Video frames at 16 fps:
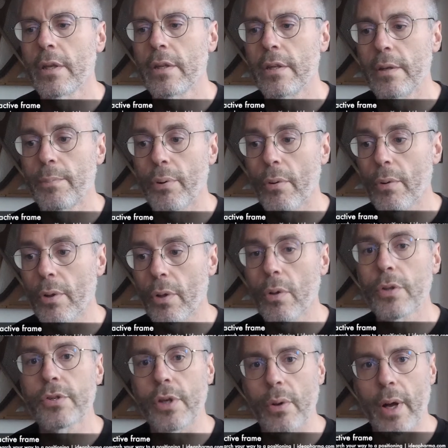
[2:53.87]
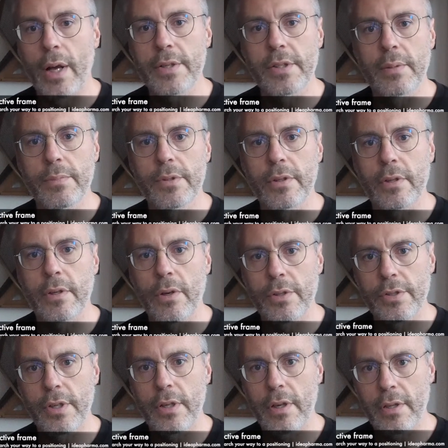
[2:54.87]
You probably also asked them to
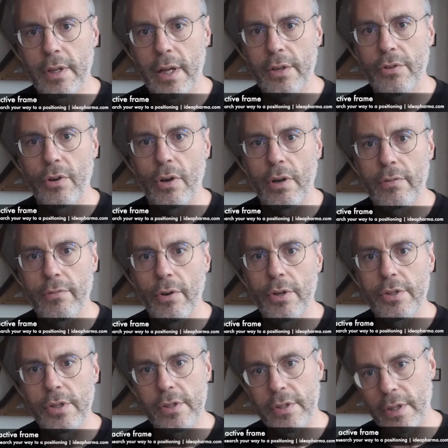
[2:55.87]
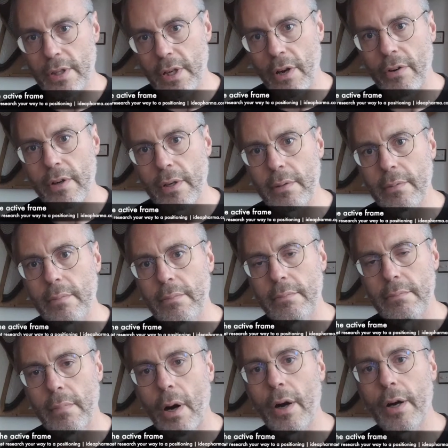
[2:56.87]
consider that drug versus the current
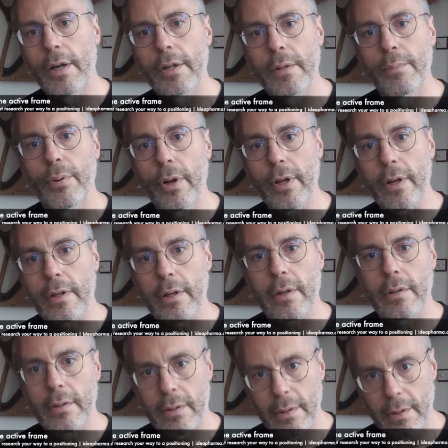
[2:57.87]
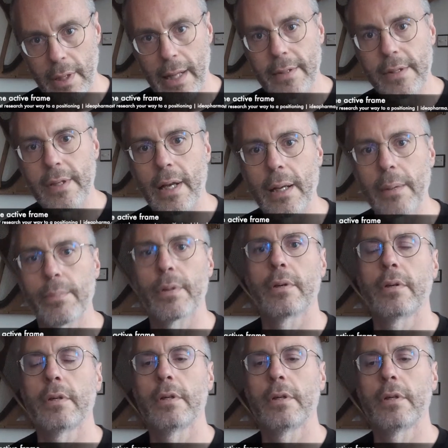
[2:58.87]
marketed product landscape.